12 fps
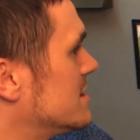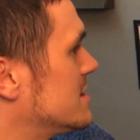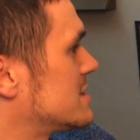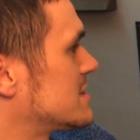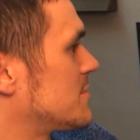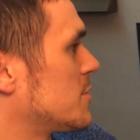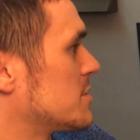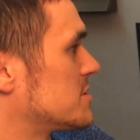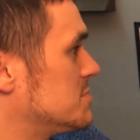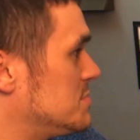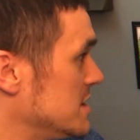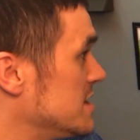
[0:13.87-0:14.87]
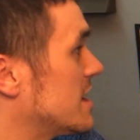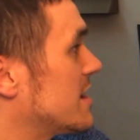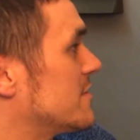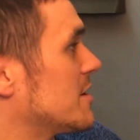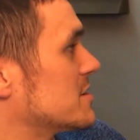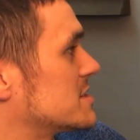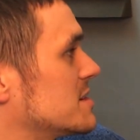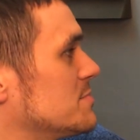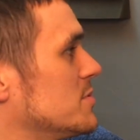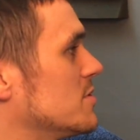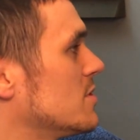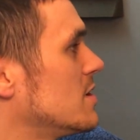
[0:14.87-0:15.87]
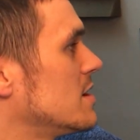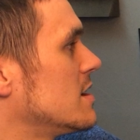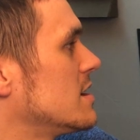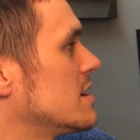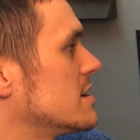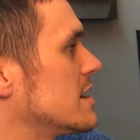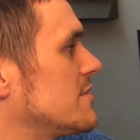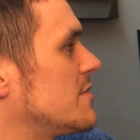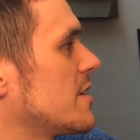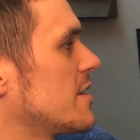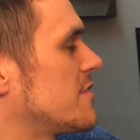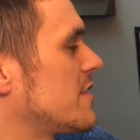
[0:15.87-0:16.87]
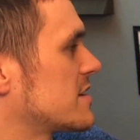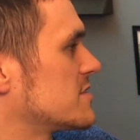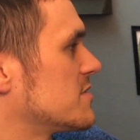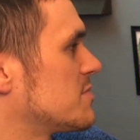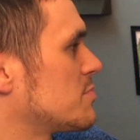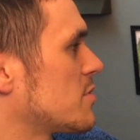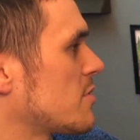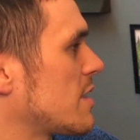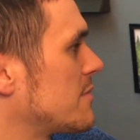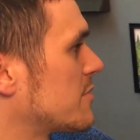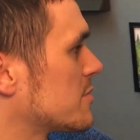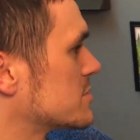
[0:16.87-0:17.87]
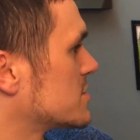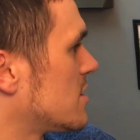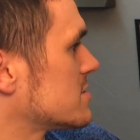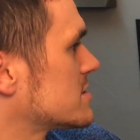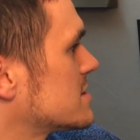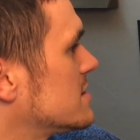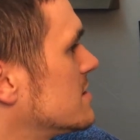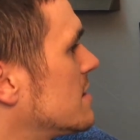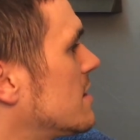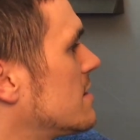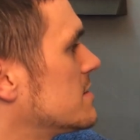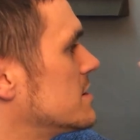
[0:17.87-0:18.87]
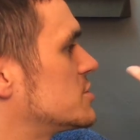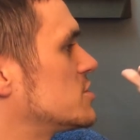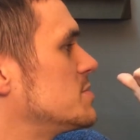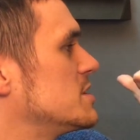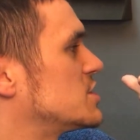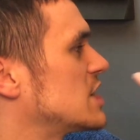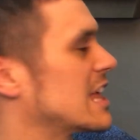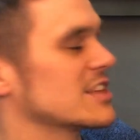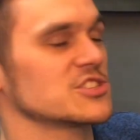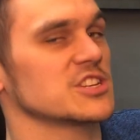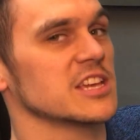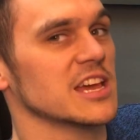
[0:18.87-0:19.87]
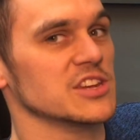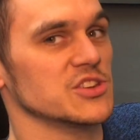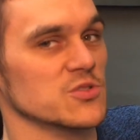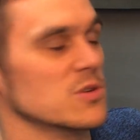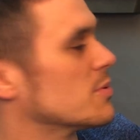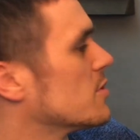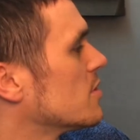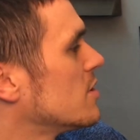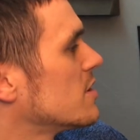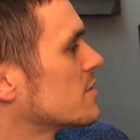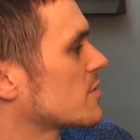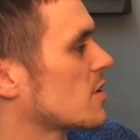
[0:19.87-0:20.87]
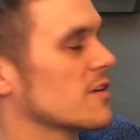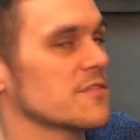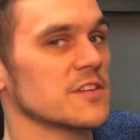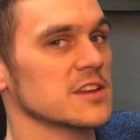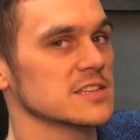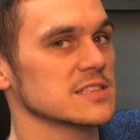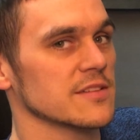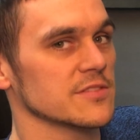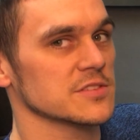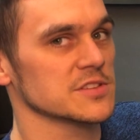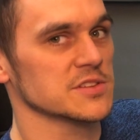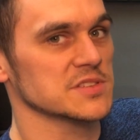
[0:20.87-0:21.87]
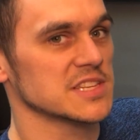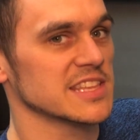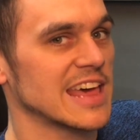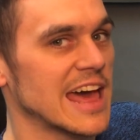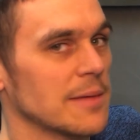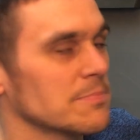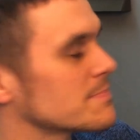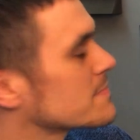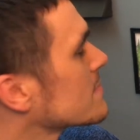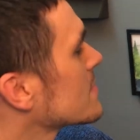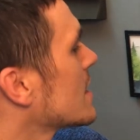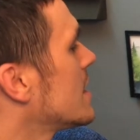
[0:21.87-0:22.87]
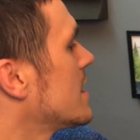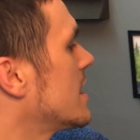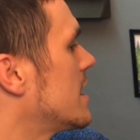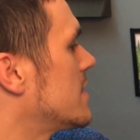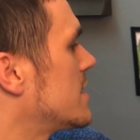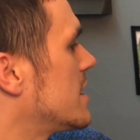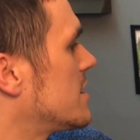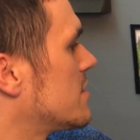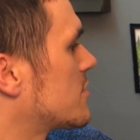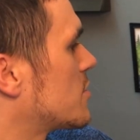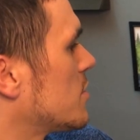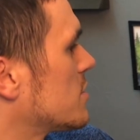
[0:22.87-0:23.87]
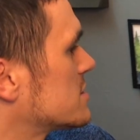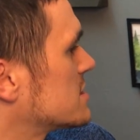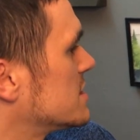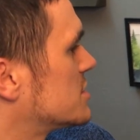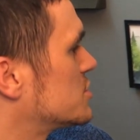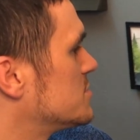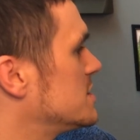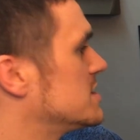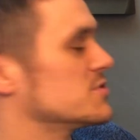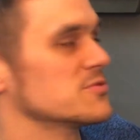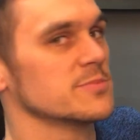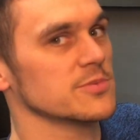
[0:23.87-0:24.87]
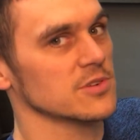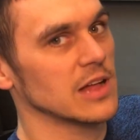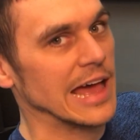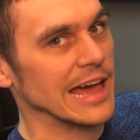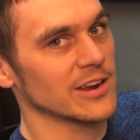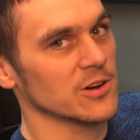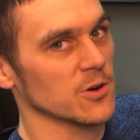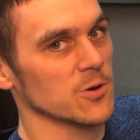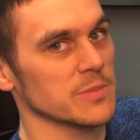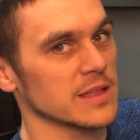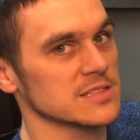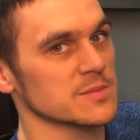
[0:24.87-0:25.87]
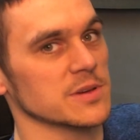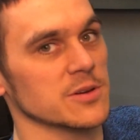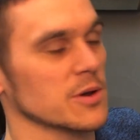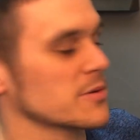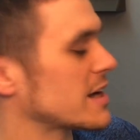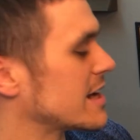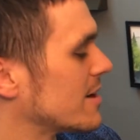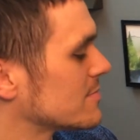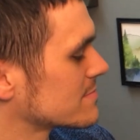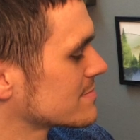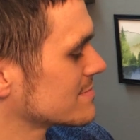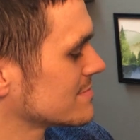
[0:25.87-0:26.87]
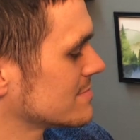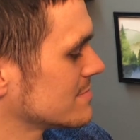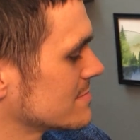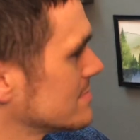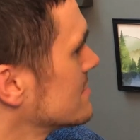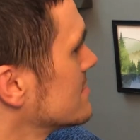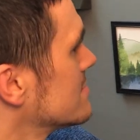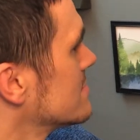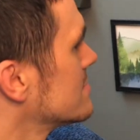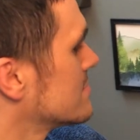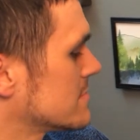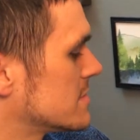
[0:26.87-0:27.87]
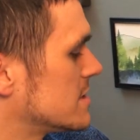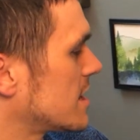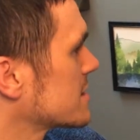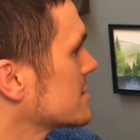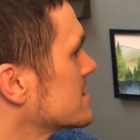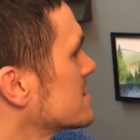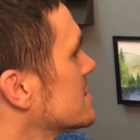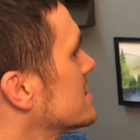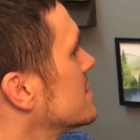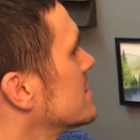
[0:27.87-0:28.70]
It's for it to be a very simple yet very effective program for results. It should be challenging yet doable for all fitness levels, you'll see that. And then, of course, it should be doable at home. That's the big one right now. Next,